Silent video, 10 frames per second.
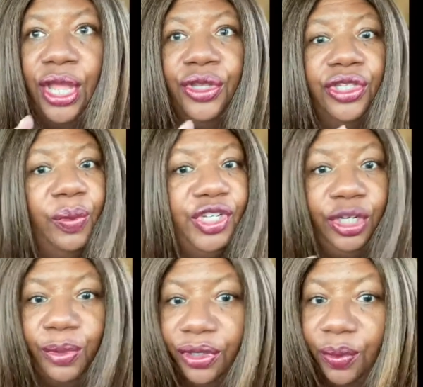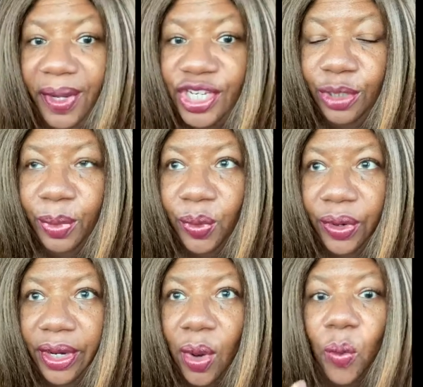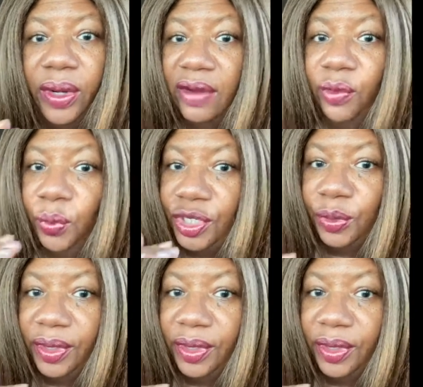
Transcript: So when she broke the Ouija board, whatever ritual